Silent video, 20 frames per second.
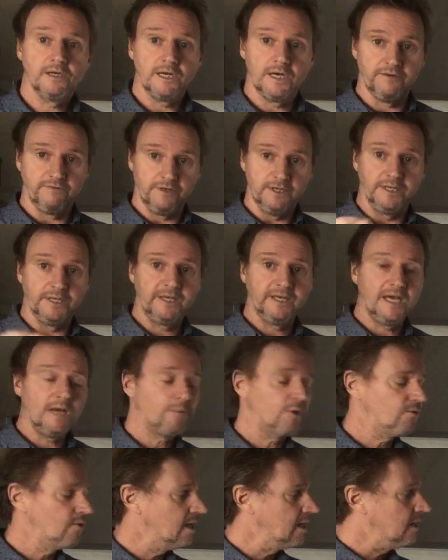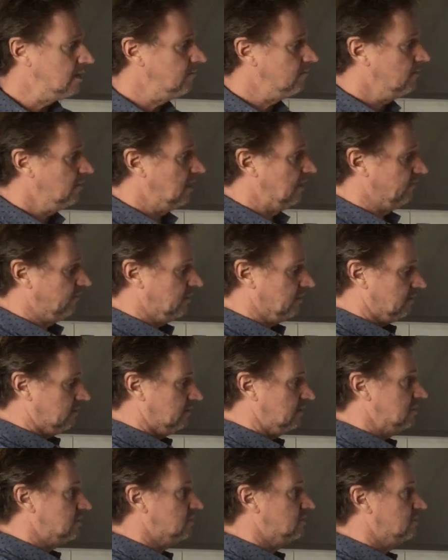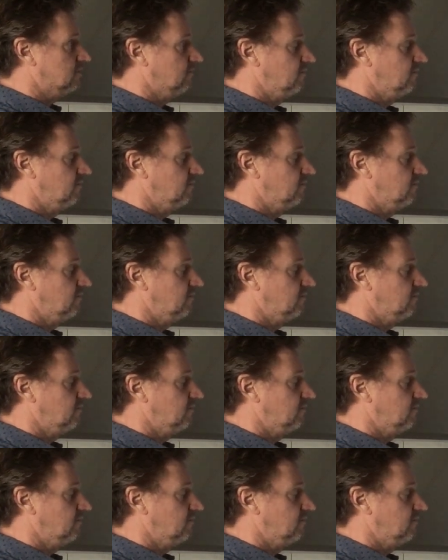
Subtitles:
I've got a camera, I've got this